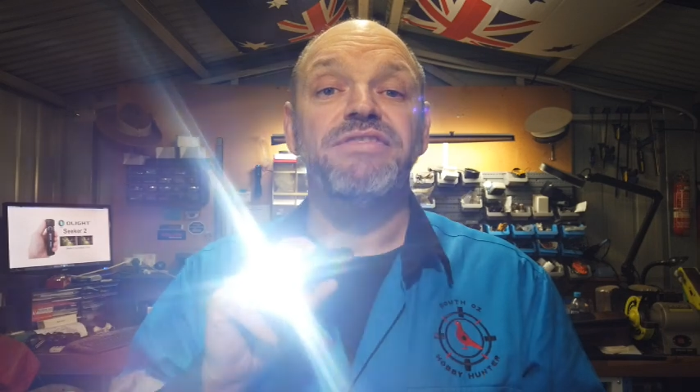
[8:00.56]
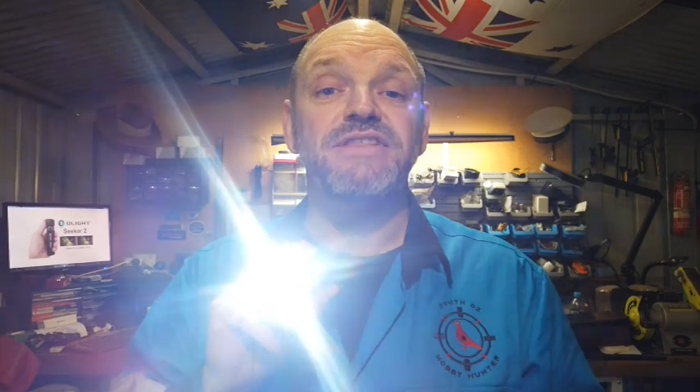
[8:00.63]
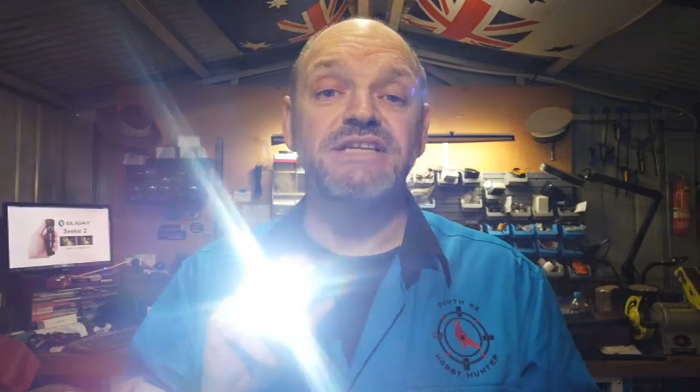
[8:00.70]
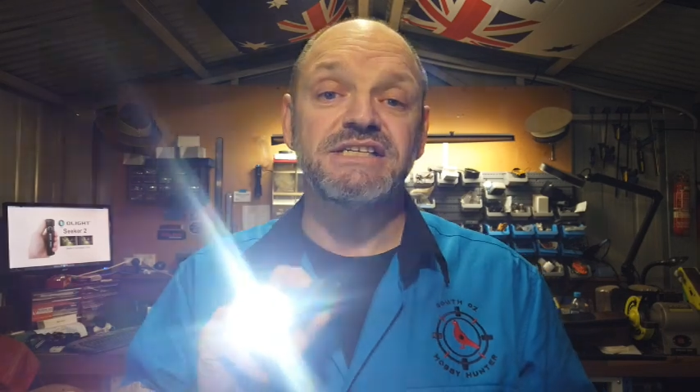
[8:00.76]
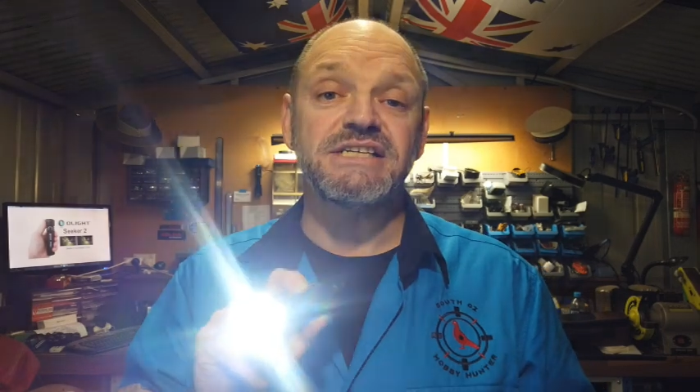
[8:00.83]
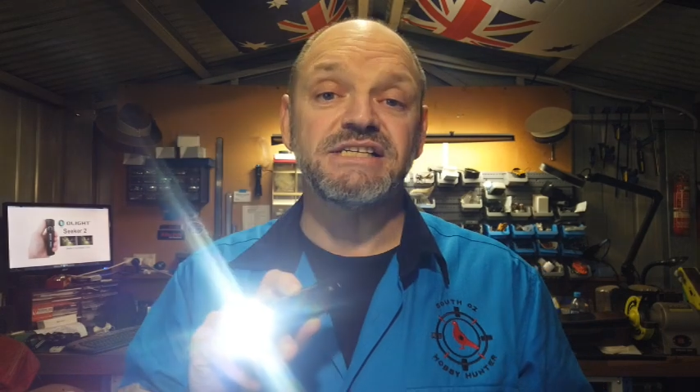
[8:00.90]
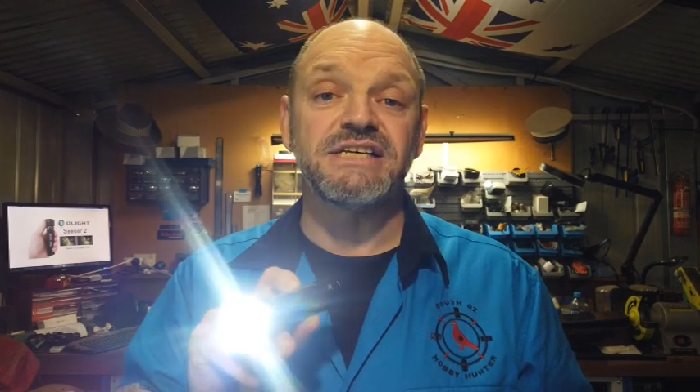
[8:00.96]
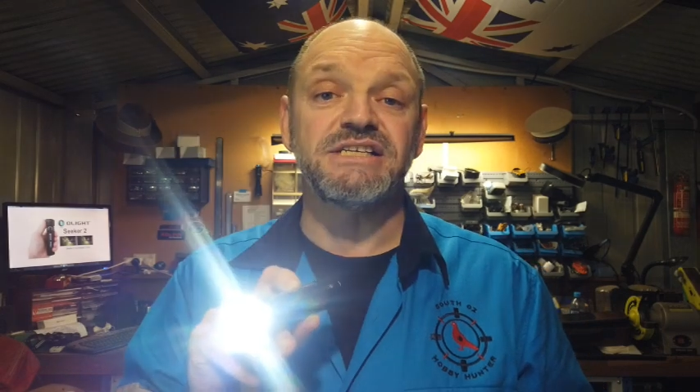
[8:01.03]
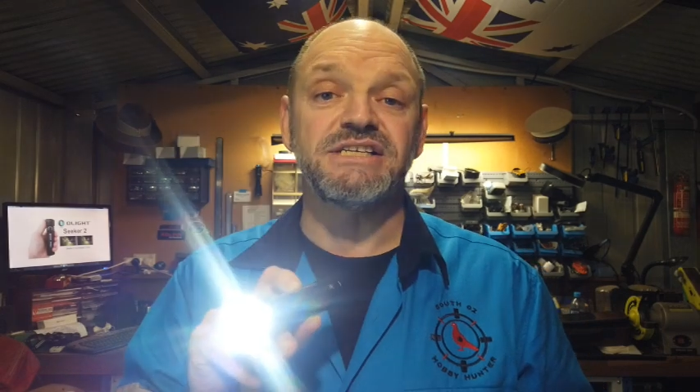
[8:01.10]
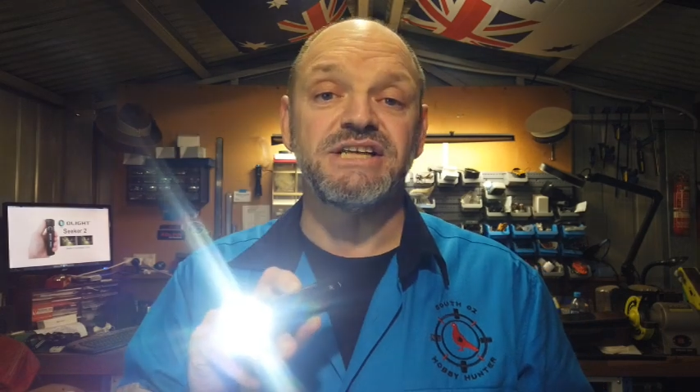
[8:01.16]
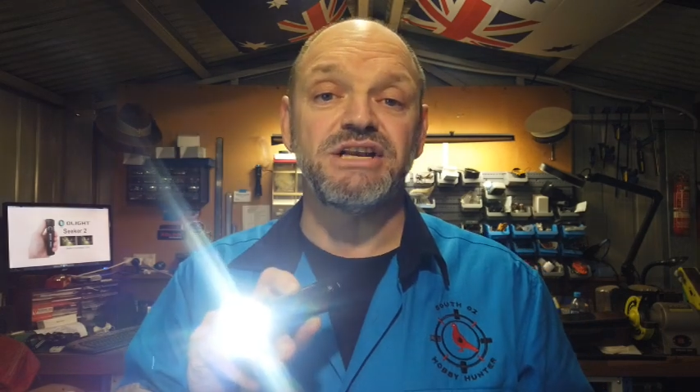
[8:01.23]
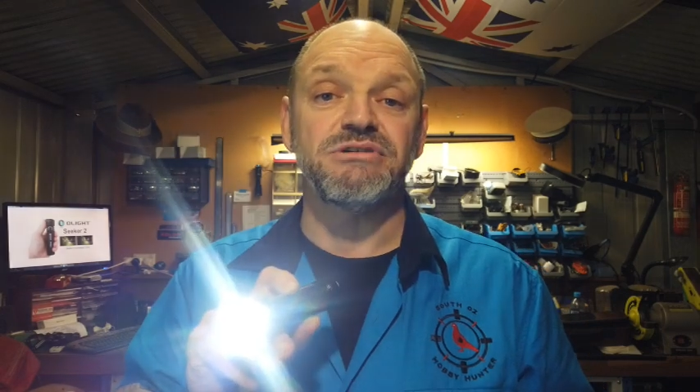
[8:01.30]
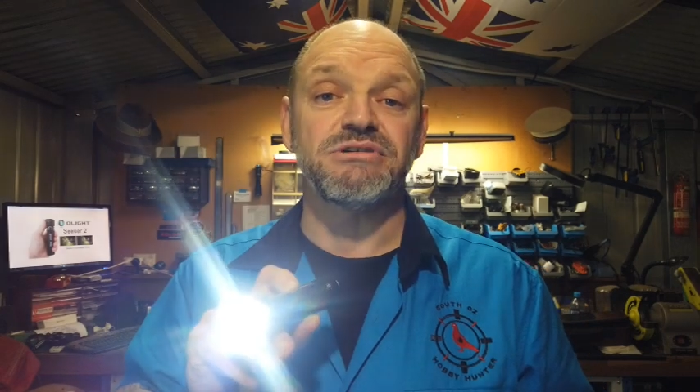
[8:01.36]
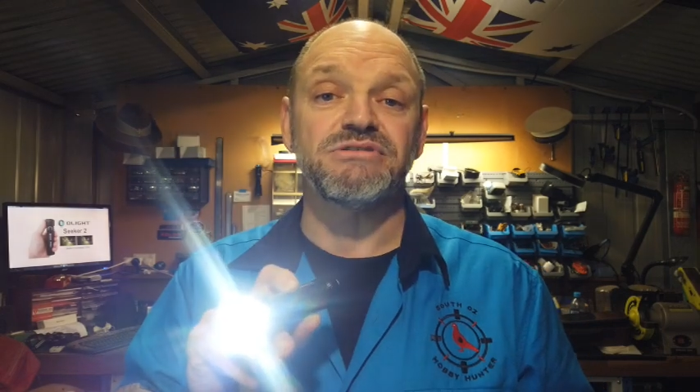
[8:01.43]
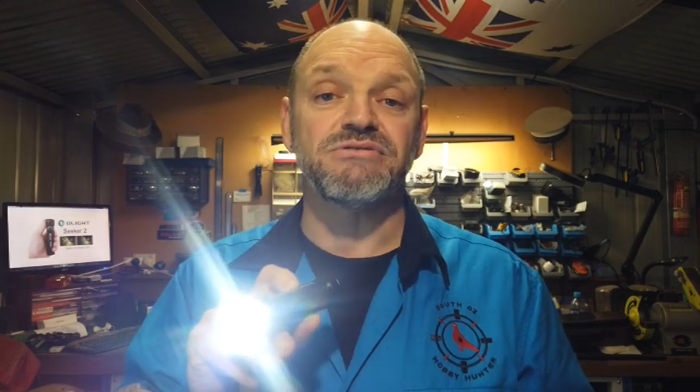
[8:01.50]
This is
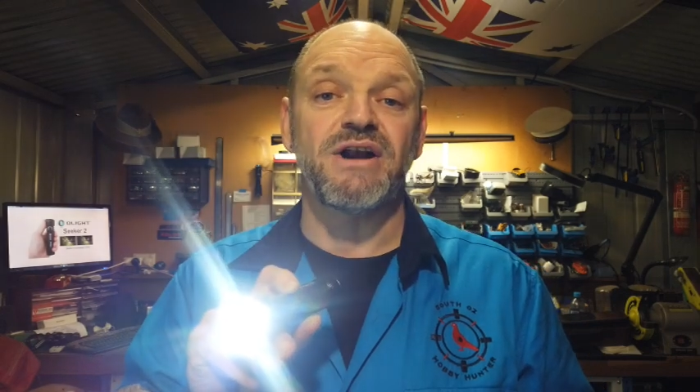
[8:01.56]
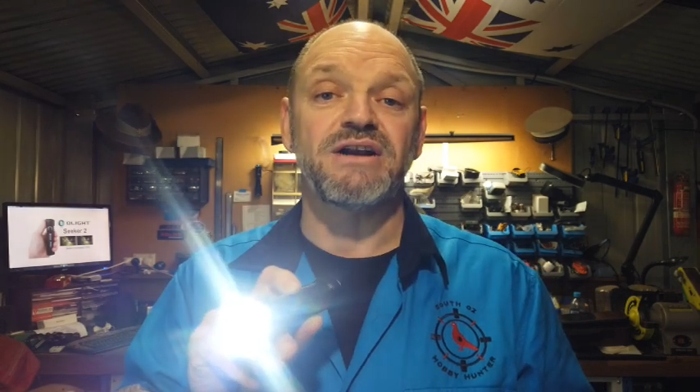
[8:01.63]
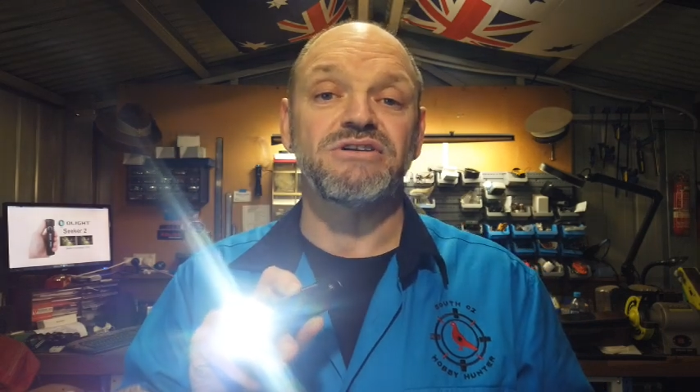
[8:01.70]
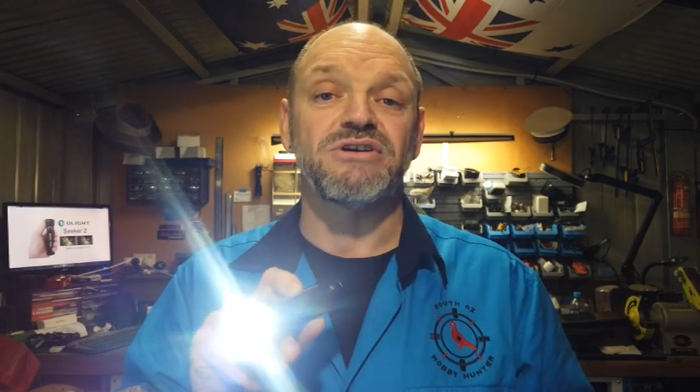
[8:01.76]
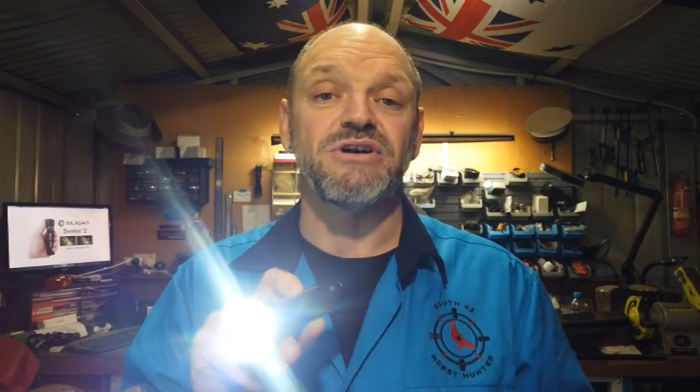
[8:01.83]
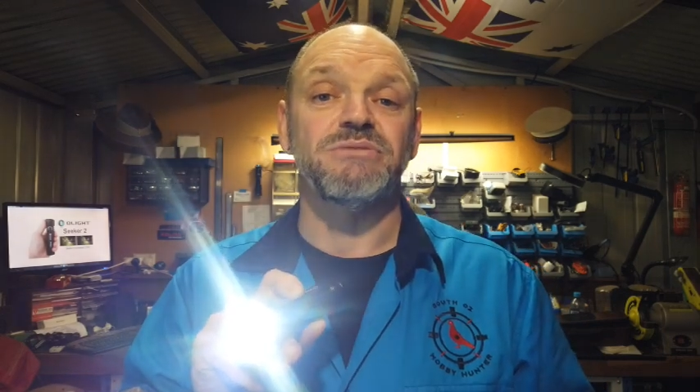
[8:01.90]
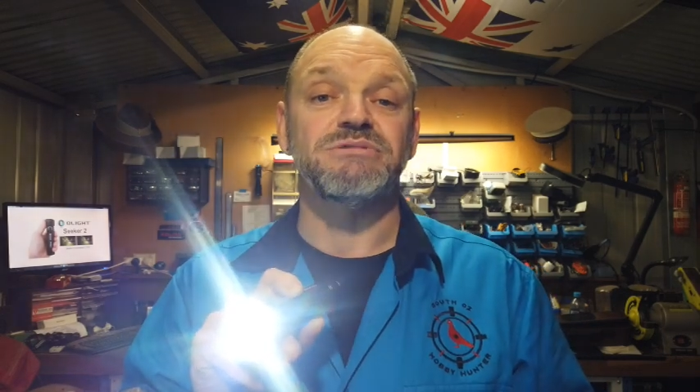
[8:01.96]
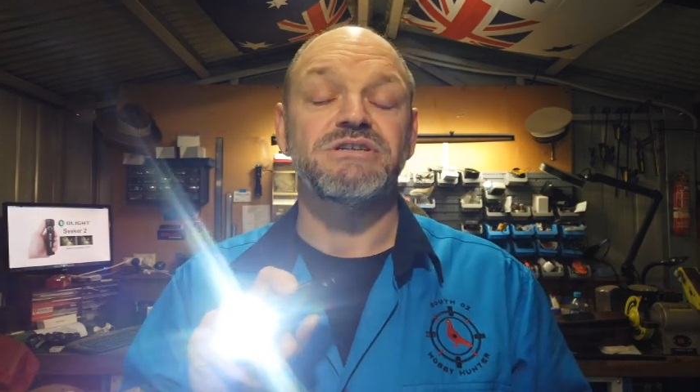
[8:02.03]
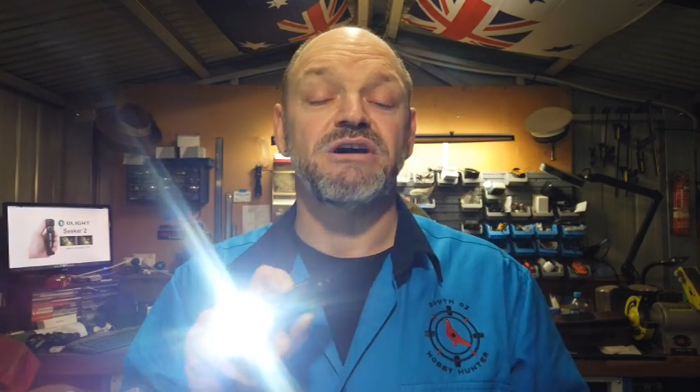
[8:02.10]
continuous runtime.